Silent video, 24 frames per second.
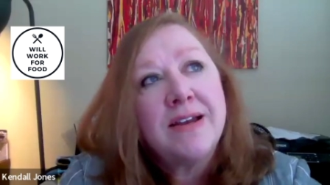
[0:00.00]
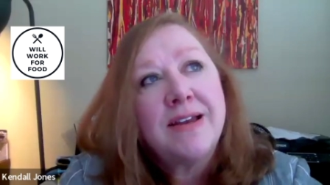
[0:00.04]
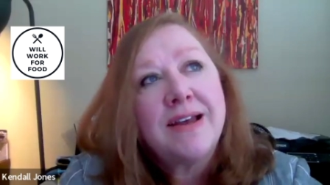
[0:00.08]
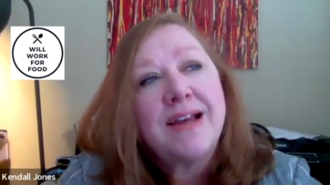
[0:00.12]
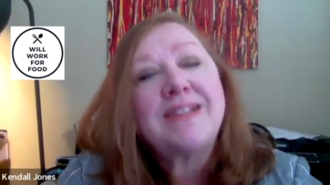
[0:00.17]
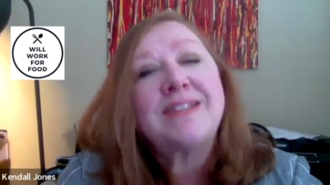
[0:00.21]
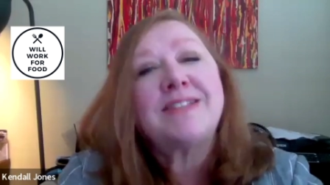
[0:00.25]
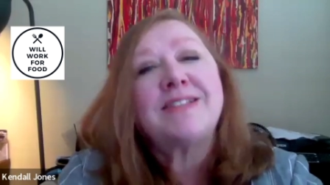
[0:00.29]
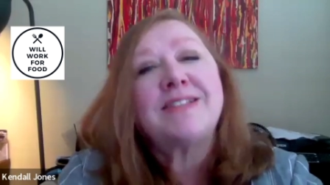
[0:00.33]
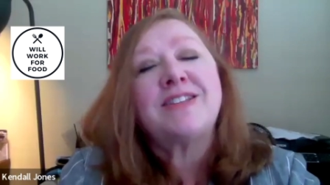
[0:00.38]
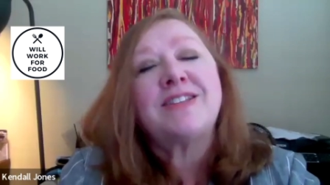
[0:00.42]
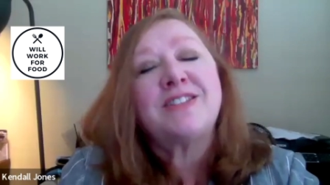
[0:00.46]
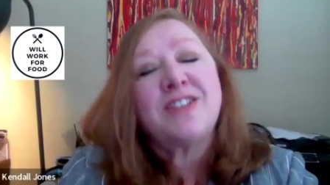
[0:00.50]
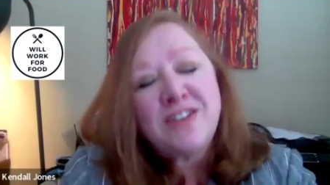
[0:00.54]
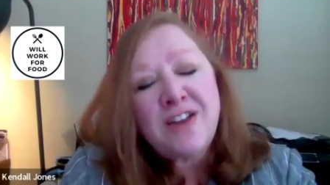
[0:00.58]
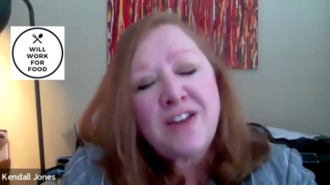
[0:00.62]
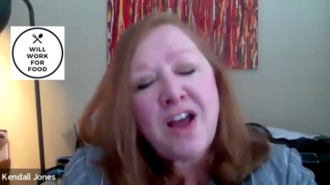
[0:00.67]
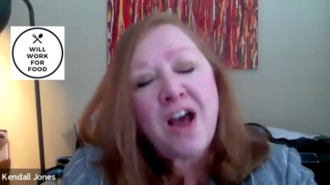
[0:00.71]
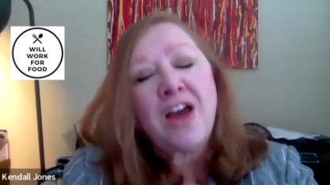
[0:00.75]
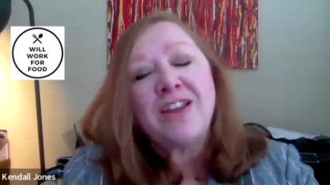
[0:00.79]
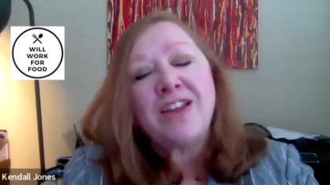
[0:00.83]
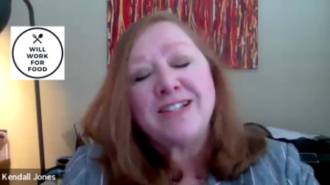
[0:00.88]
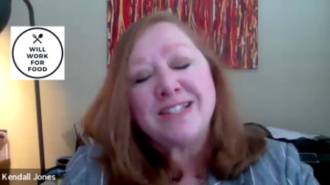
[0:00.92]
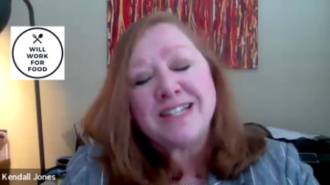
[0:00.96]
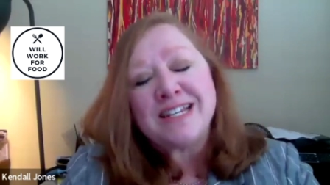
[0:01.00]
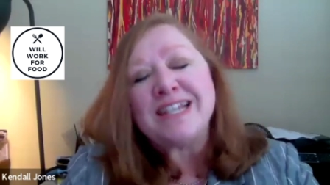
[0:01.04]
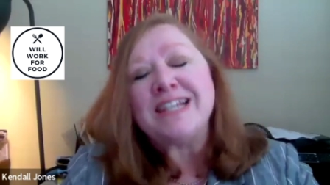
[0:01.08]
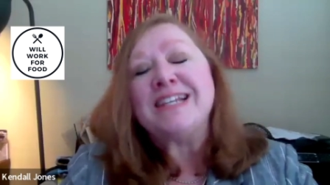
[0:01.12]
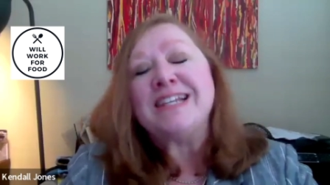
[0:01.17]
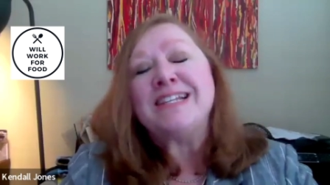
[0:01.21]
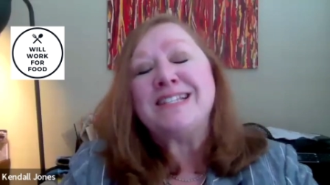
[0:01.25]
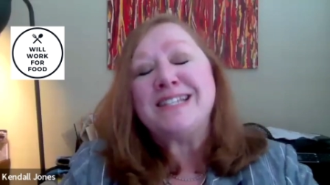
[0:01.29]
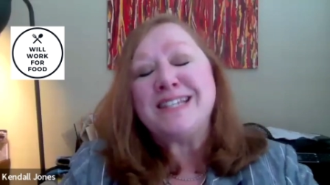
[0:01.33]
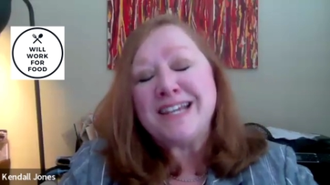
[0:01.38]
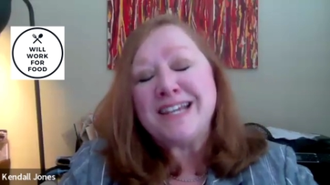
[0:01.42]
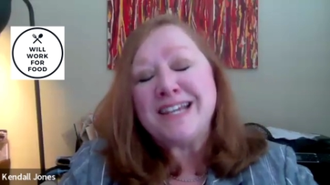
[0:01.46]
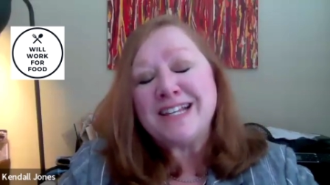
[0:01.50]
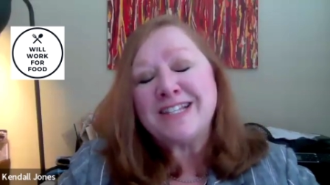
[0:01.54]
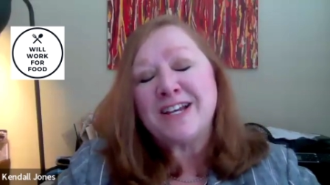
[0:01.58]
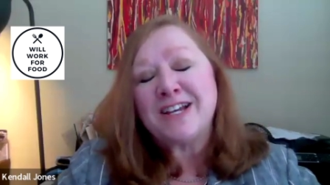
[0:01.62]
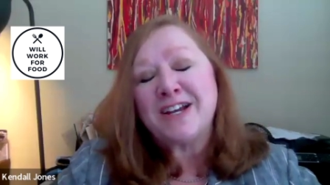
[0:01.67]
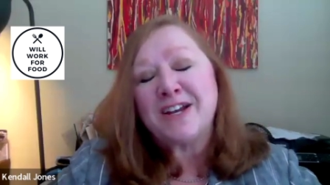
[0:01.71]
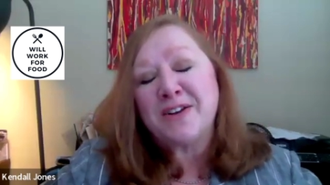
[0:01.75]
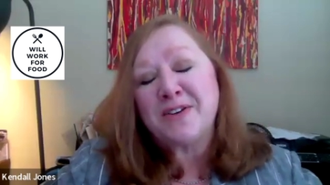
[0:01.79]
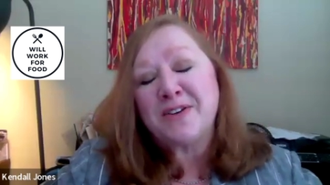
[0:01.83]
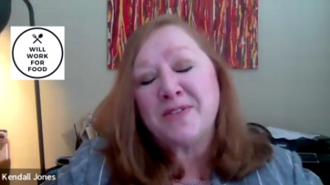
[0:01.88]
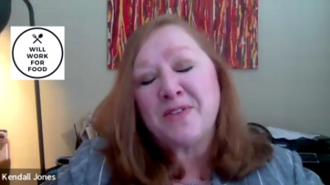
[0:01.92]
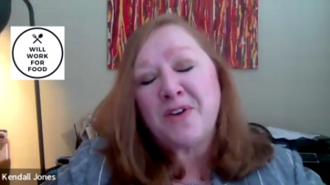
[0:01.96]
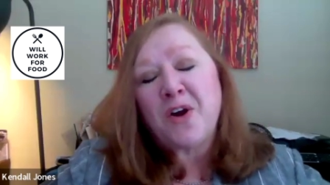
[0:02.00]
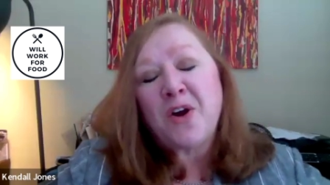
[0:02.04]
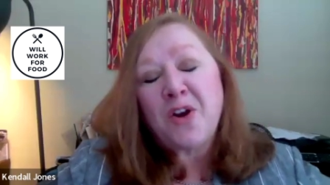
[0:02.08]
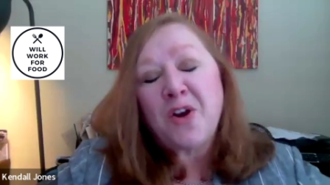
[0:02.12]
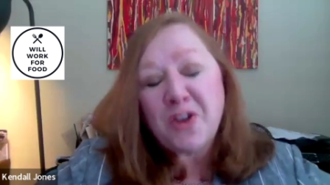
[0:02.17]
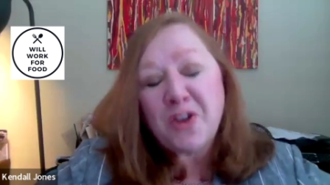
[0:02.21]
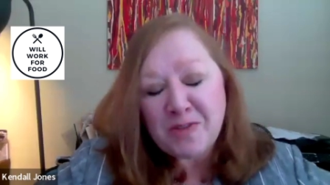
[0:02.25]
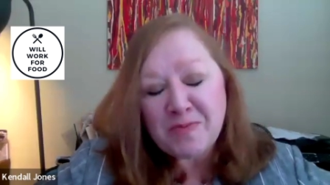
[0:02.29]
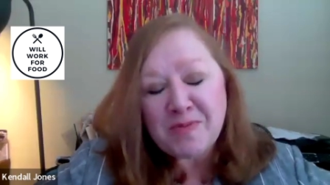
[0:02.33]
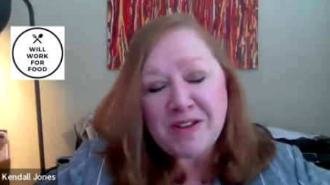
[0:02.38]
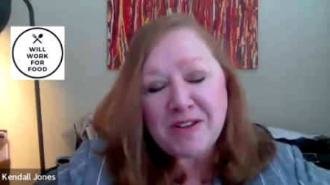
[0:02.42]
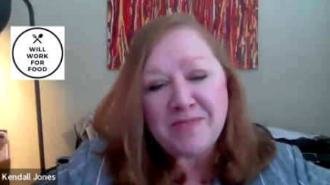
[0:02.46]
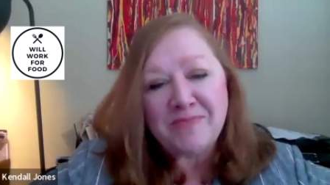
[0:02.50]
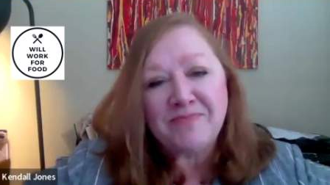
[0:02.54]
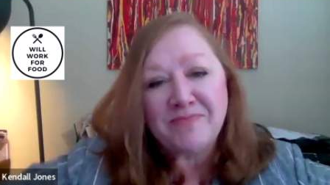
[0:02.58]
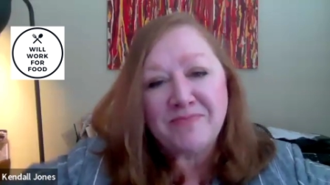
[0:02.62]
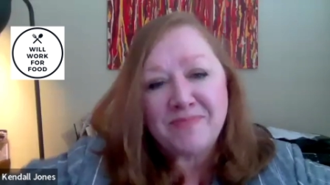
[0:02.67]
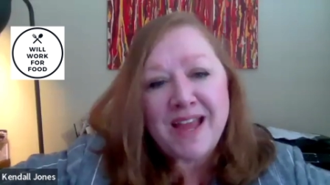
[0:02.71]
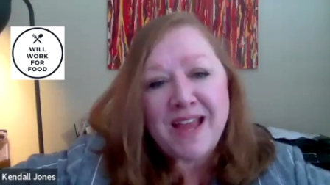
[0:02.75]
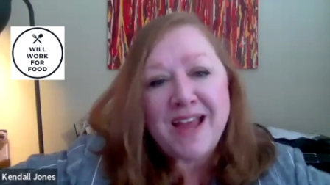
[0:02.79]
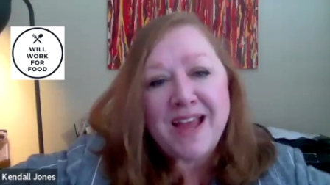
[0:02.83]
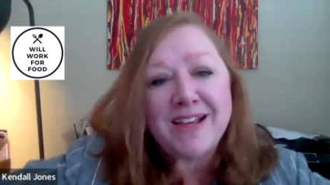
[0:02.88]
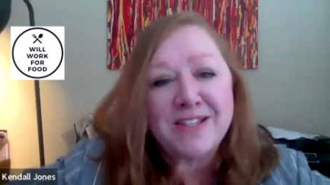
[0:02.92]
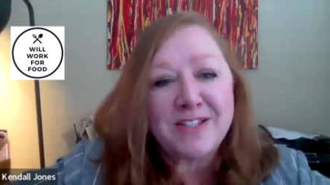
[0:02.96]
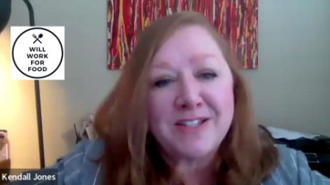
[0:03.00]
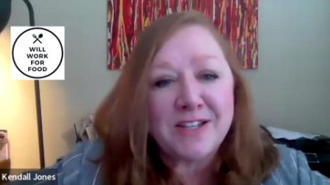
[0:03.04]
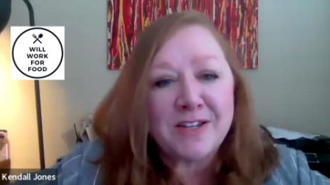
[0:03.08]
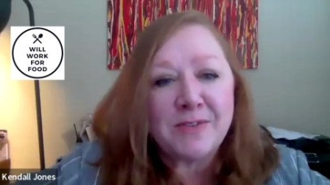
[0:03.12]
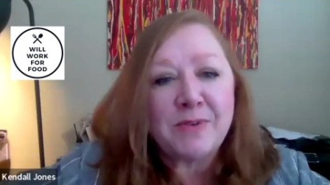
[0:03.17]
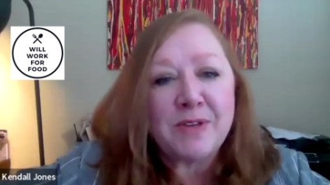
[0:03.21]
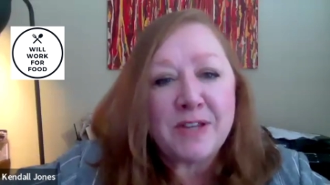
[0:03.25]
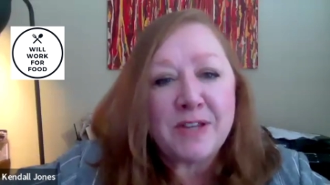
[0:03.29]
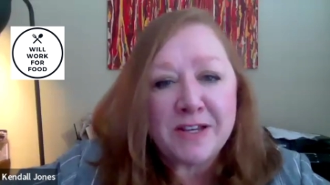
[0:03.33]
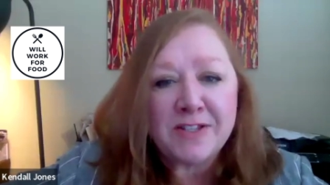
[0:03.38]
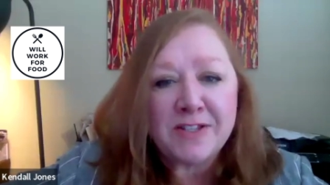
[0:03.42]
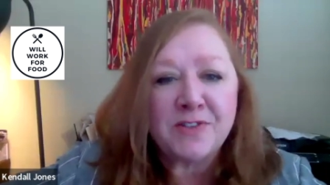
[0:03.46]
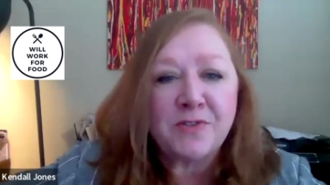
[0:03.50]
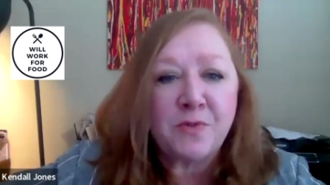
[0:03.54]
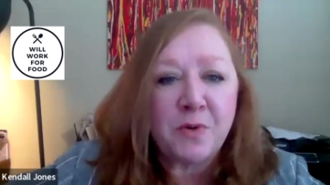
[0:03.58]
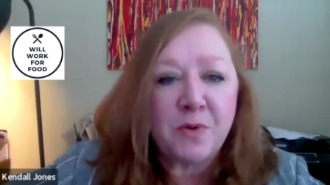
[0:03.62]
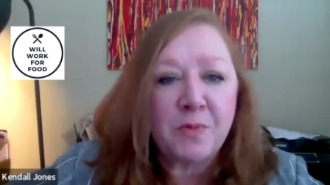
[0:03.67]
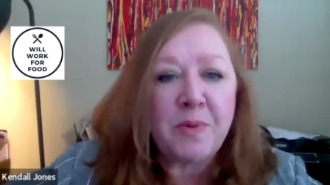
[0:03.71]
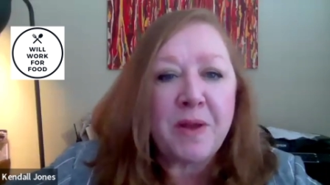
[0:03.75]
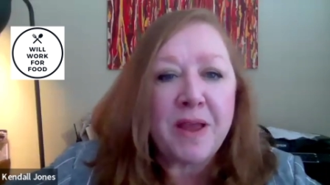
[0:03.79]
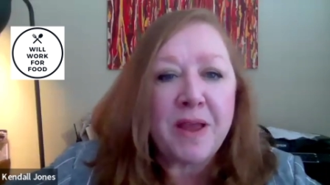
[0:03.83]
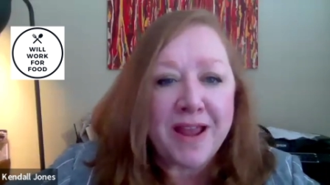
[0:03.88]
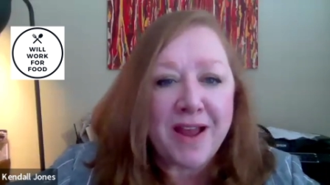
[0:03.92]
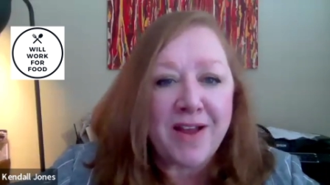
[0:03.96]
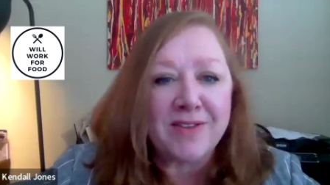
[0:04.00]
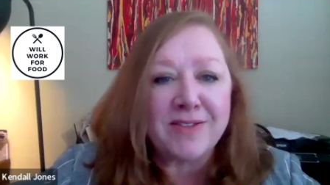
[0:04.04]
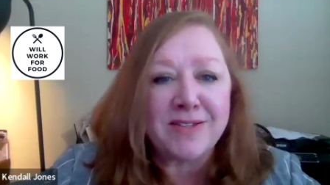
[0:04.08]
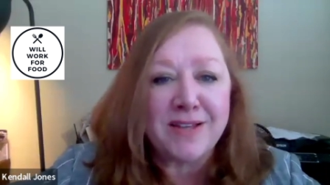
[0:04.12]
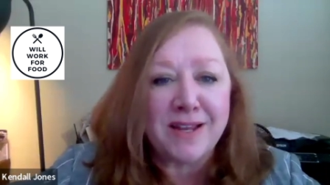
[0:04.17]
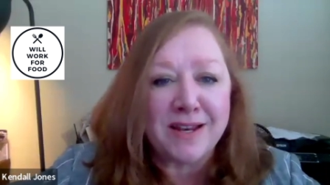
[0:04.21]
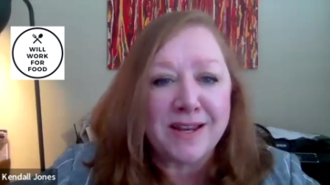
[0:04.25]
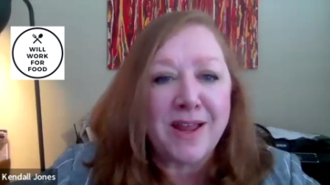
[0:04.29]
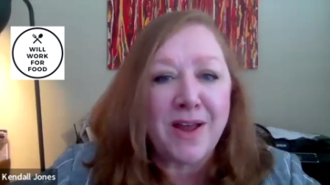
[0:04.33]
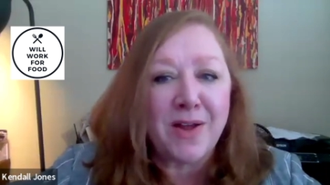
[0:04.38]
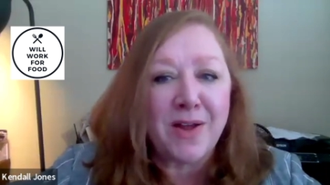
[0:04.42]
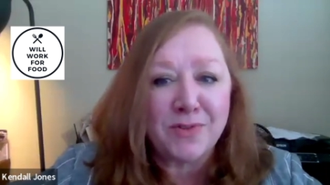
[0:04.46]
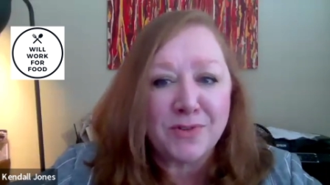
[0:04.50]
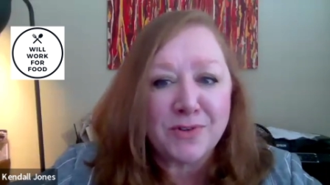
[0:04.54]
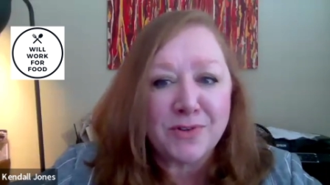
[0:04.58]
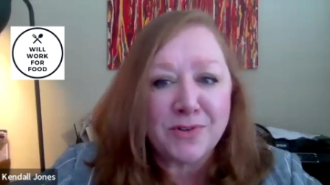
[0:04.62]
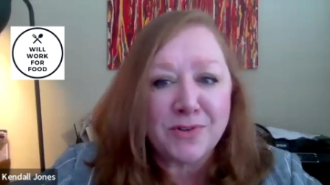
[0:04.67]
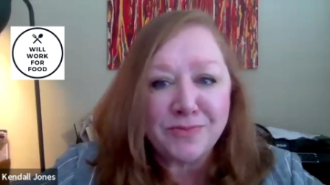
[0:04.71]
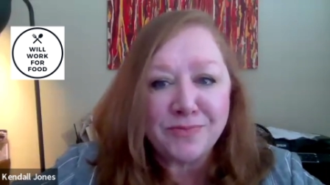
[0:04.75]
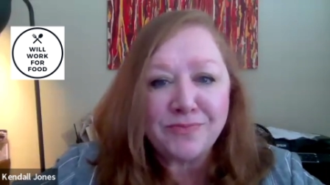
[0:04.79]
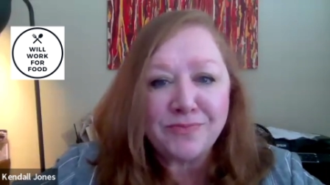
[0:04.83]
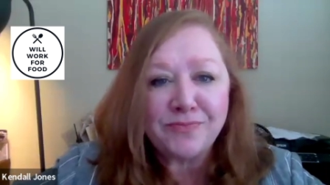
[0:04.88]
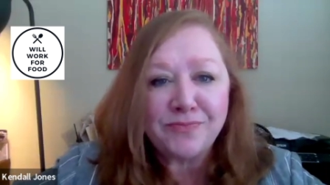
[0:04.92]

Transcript: that's not as easy as a argument as it is if we're paying outside counsel.